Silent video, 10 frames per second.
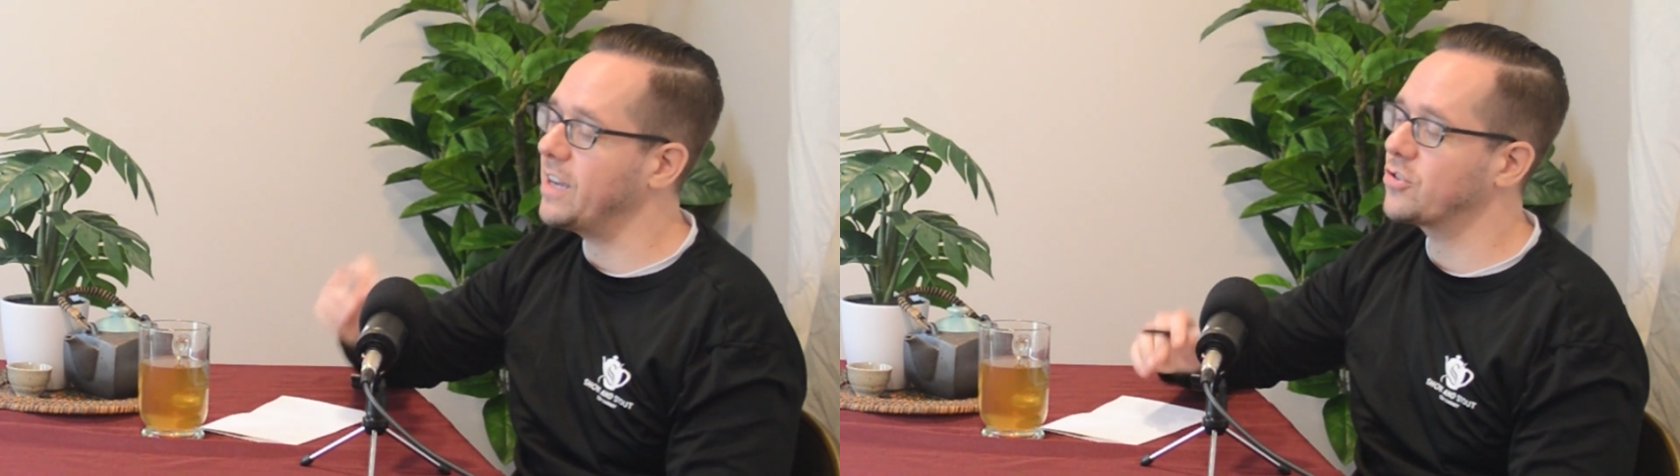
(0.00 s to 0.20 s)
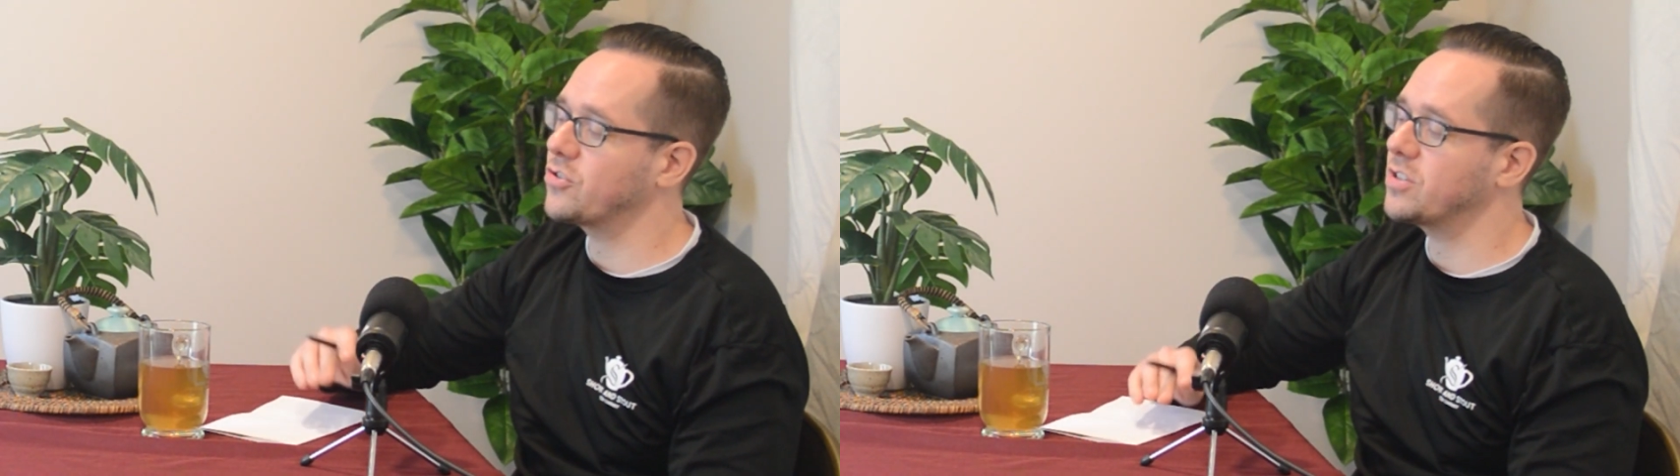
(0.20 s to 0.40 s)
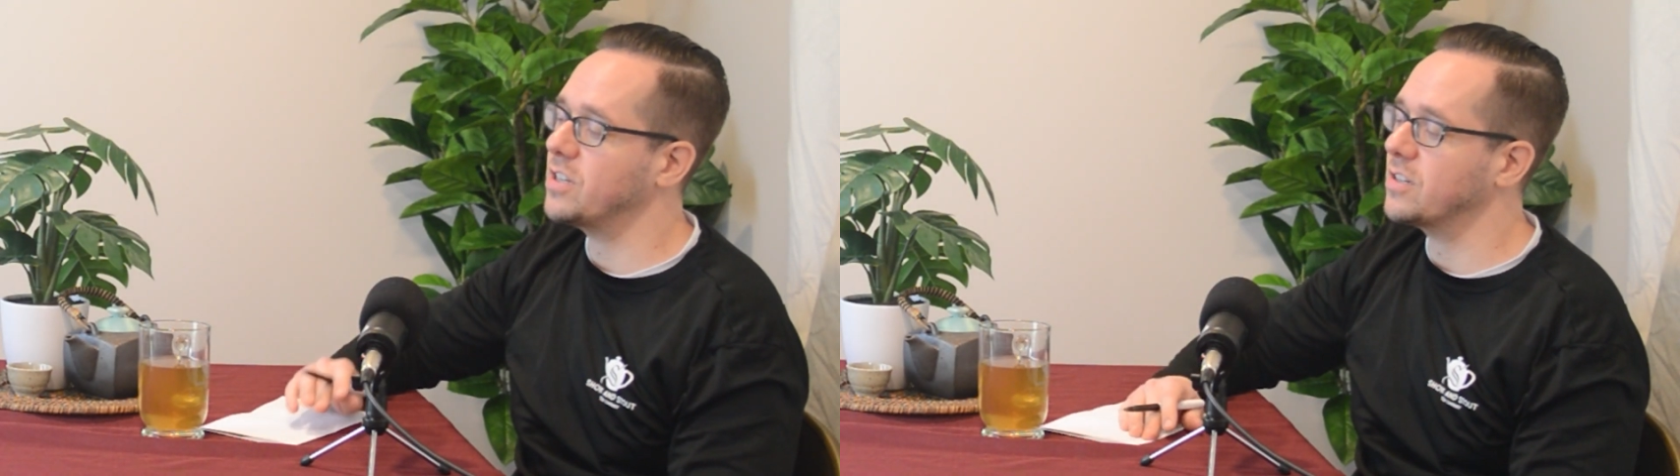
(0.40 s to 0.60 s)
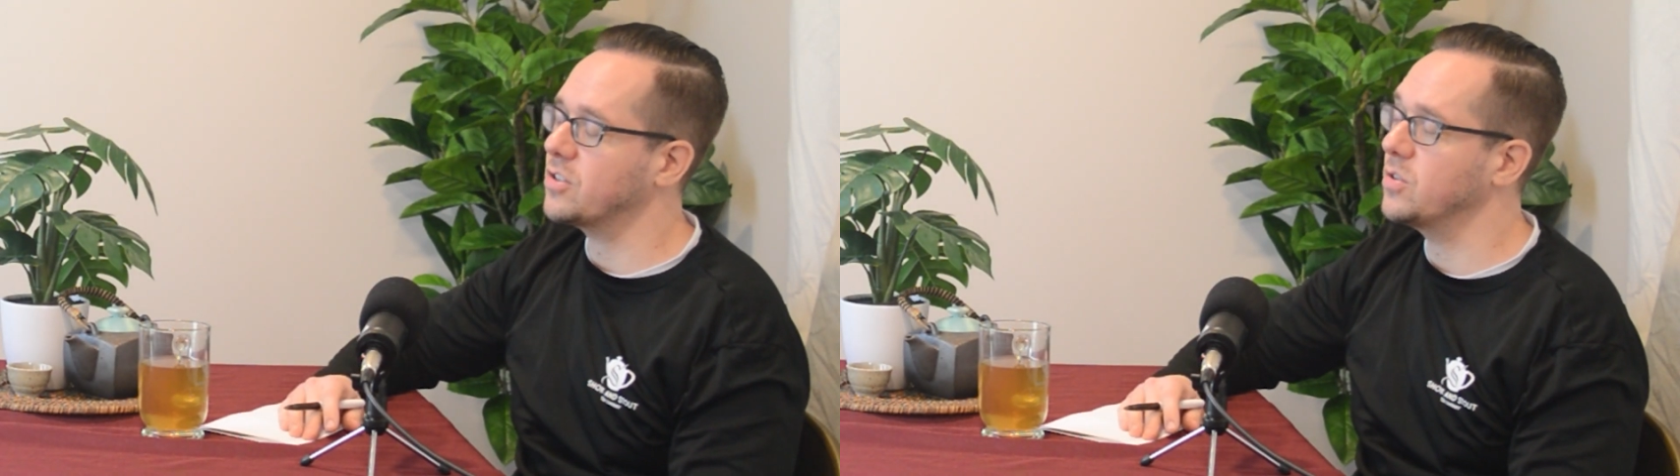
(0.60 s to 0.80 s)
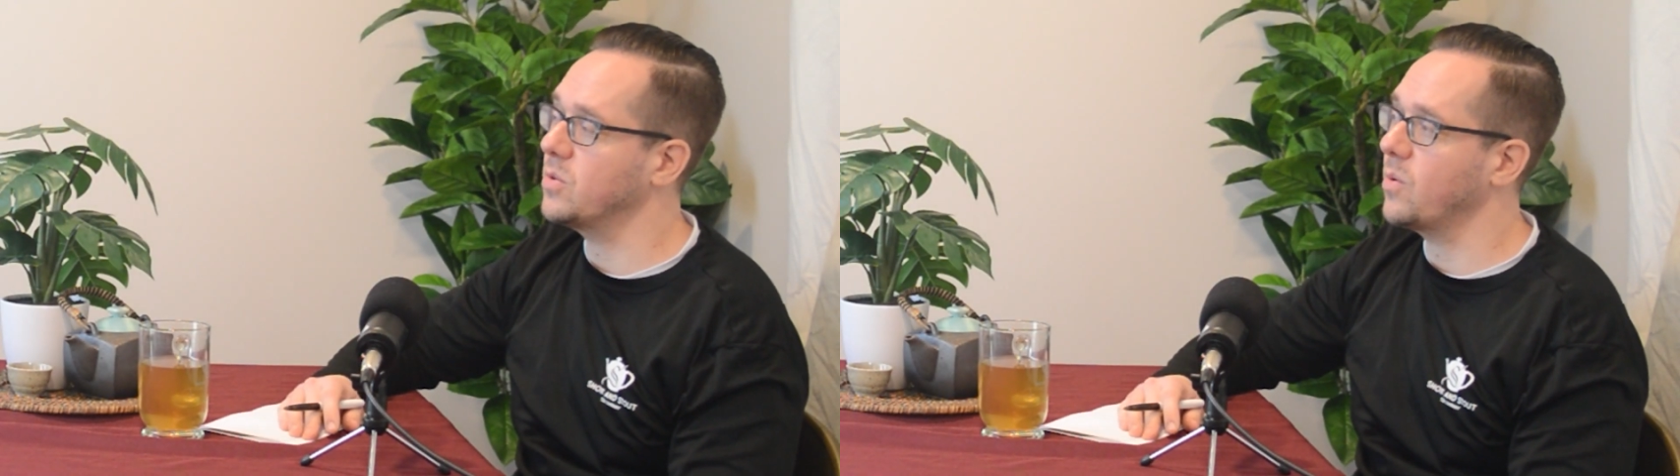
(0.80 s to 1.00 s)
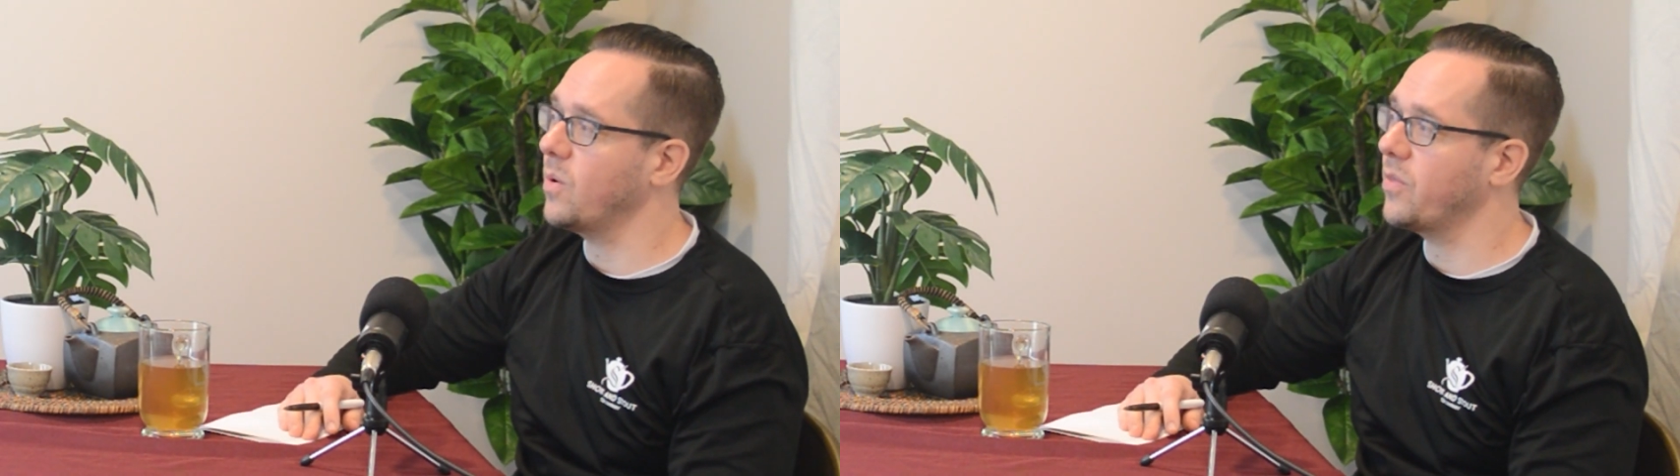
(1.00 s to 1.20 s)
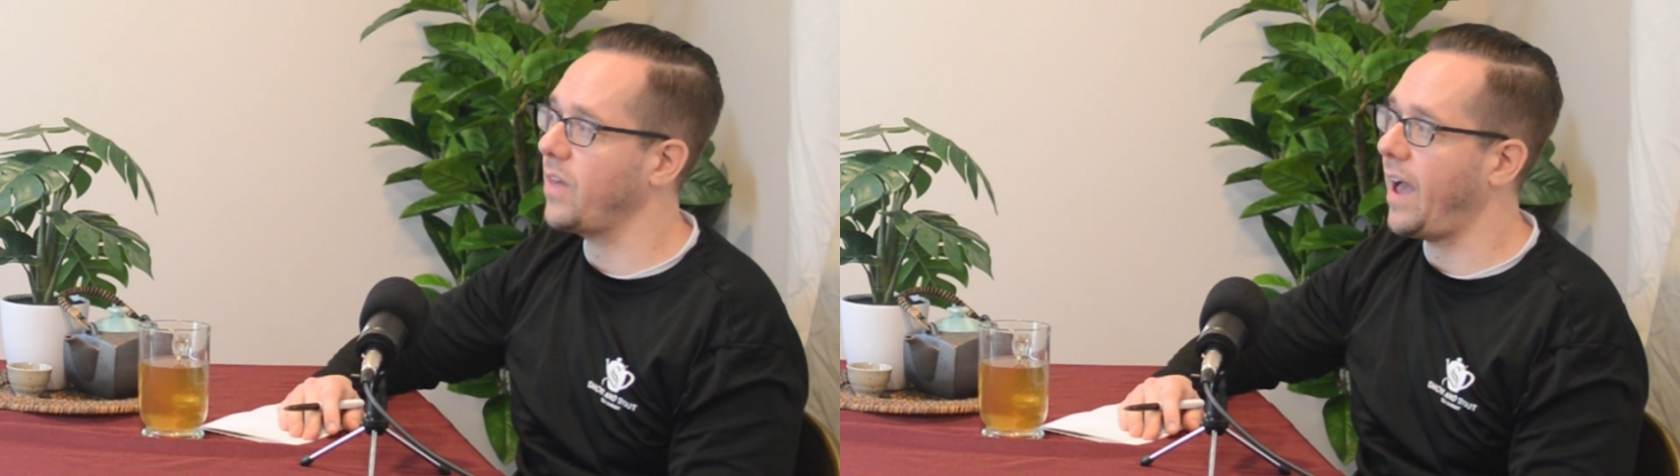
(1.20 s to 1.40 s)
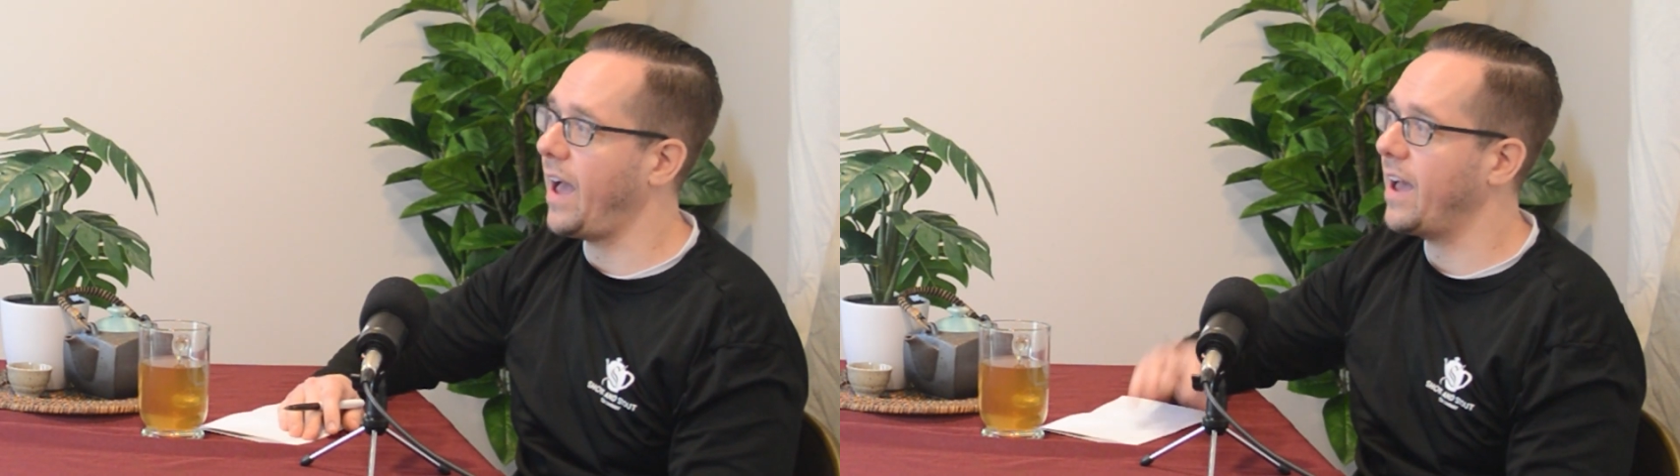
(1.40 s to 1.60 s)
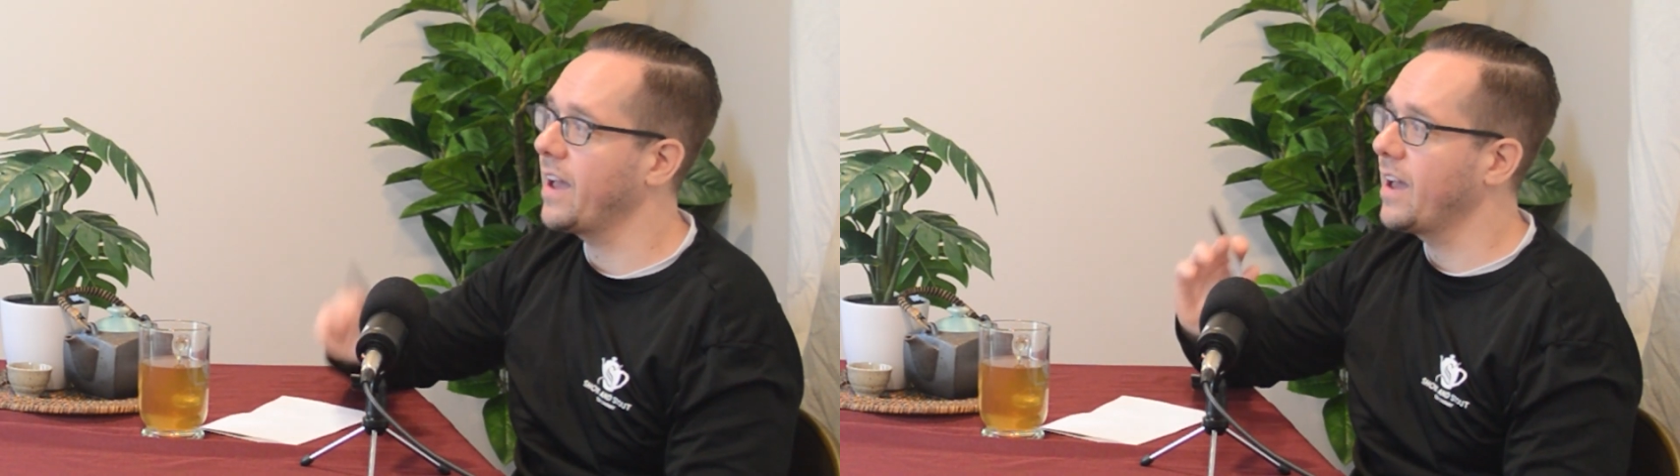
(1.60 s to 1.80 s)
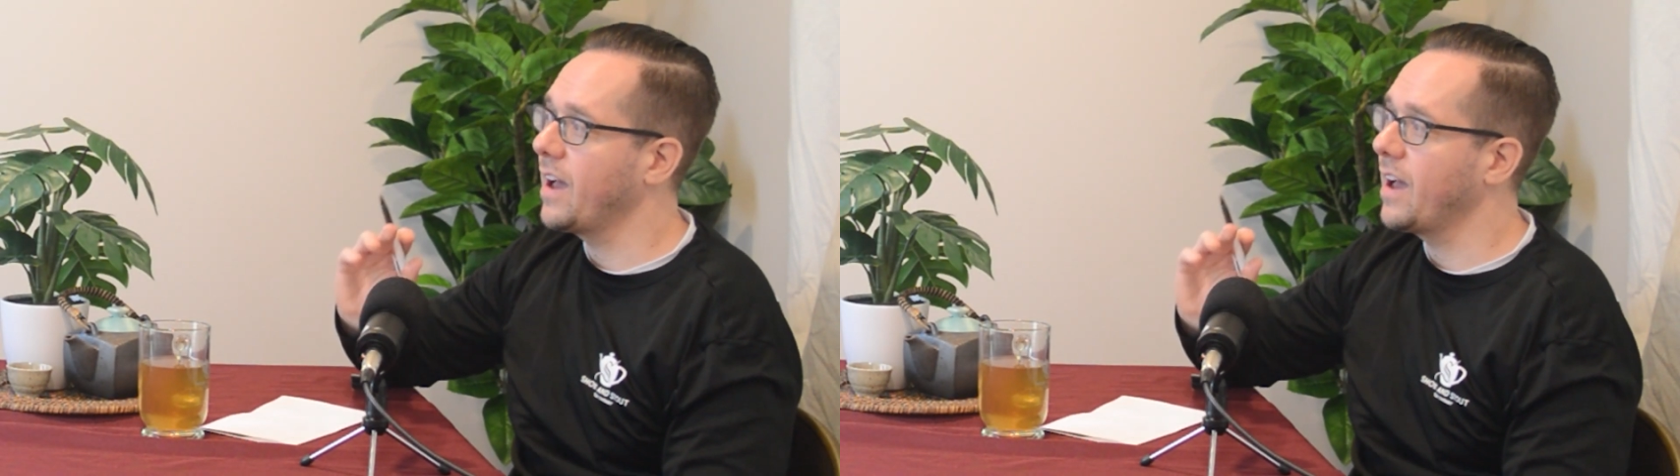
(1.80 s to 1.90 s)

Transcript: interesting too that